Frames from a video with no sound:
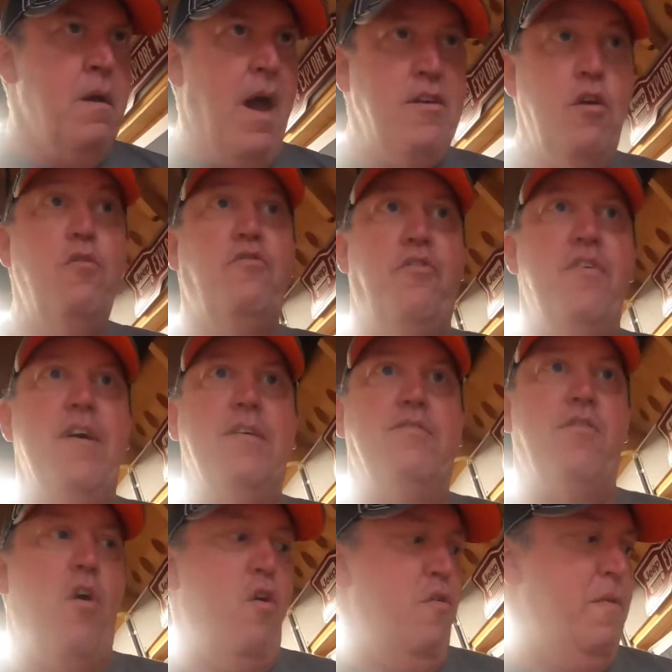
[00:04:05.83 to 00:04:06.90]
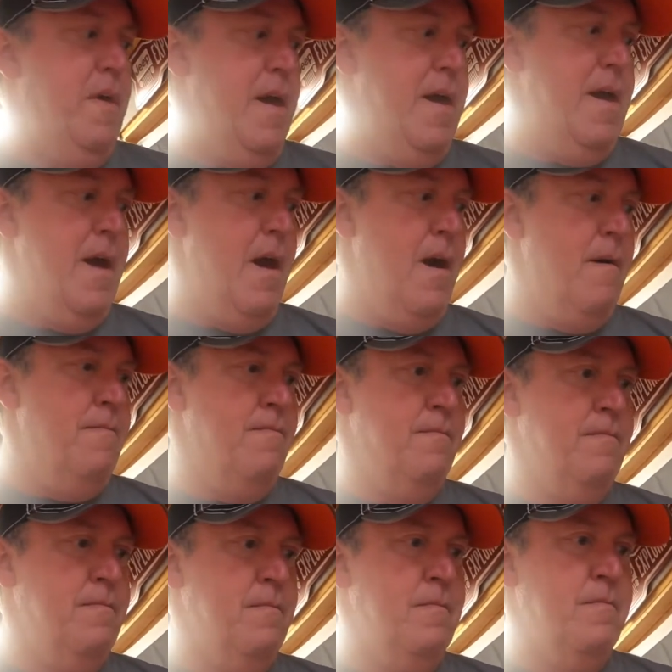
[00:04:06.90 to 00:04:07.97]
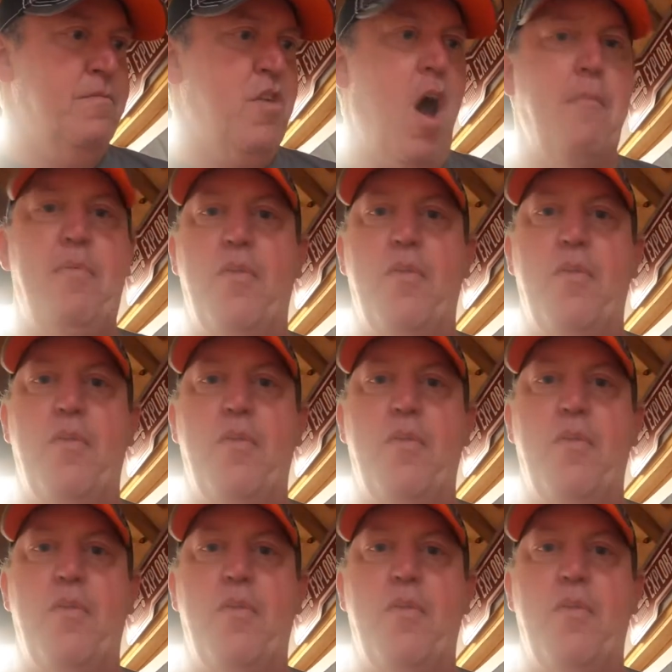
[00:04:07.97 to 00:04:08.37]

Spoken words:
I used this on the top